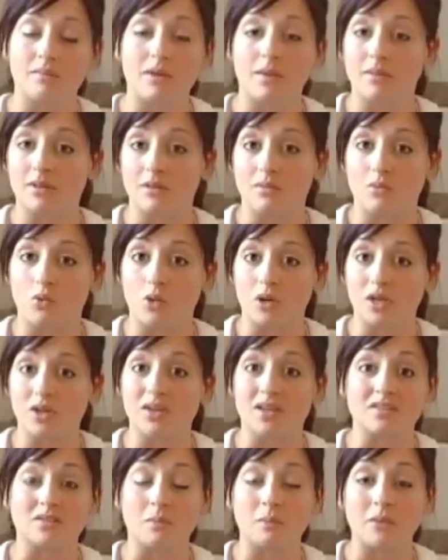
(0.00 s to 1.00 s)
maybe in the morning
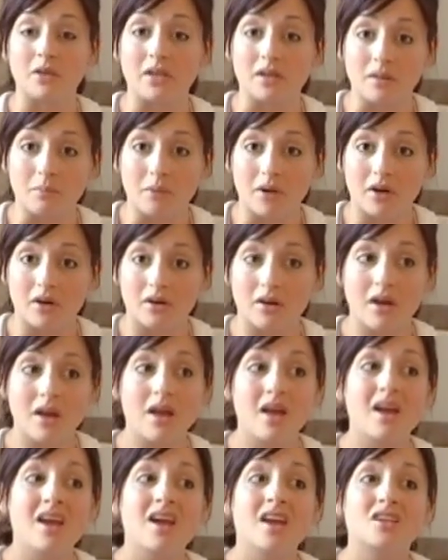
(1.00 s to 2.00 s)
you had some peanut butter,
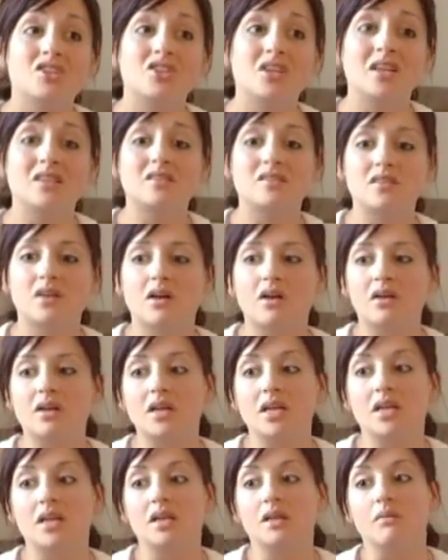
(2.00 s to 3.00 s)
chances are
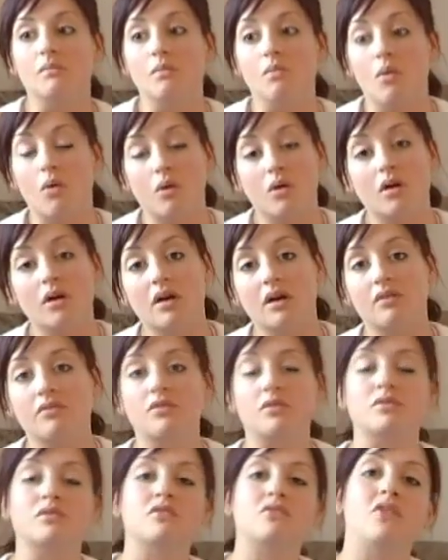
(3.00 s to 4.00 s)
eating more of
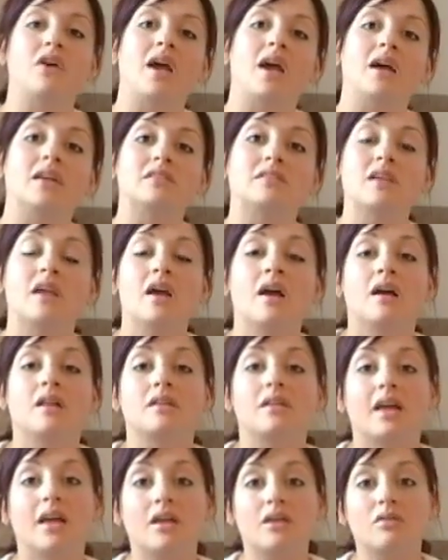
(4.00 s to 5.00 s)
those fats
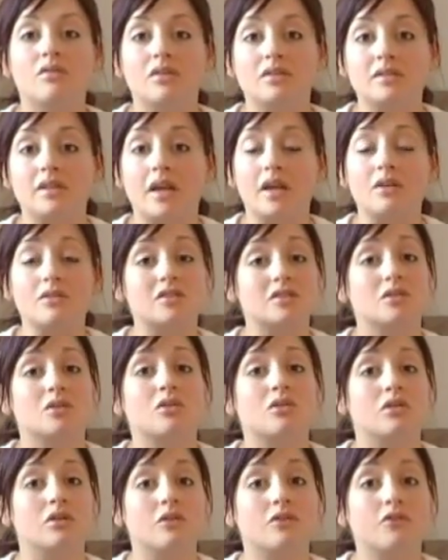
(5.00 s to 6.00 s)
later in the day are
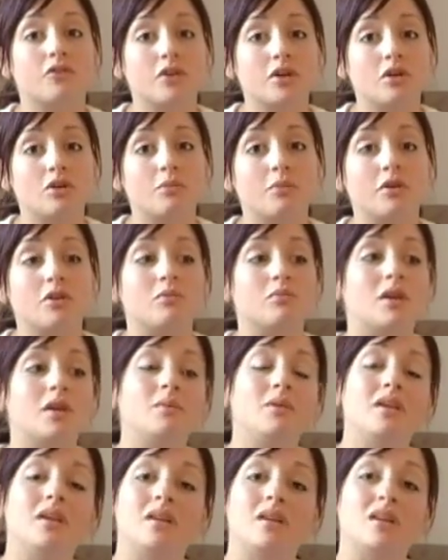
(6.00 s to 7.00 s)
still good for you, but you may
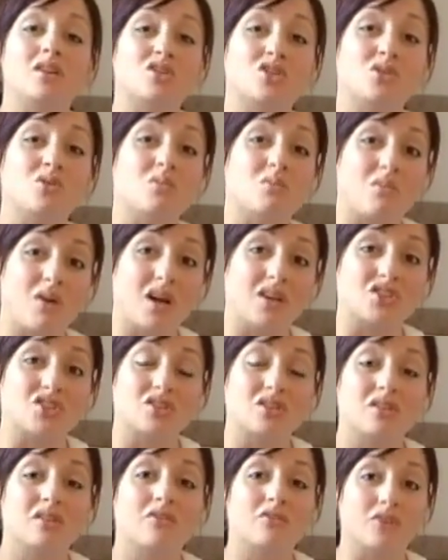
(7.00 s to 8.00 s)
be eating too
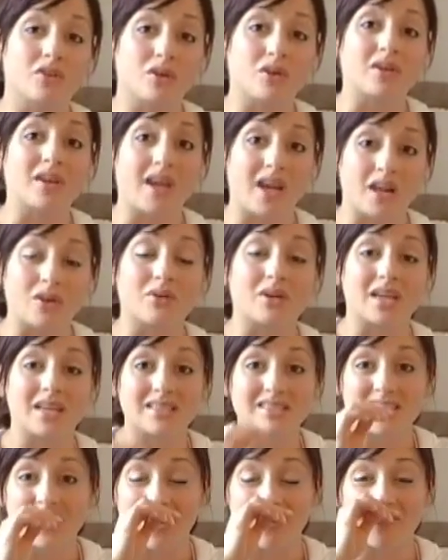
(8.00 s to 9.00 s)
much for your caloric
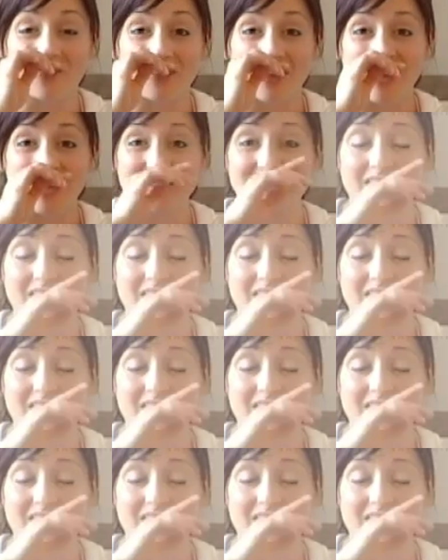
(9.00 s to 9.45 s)
intake for that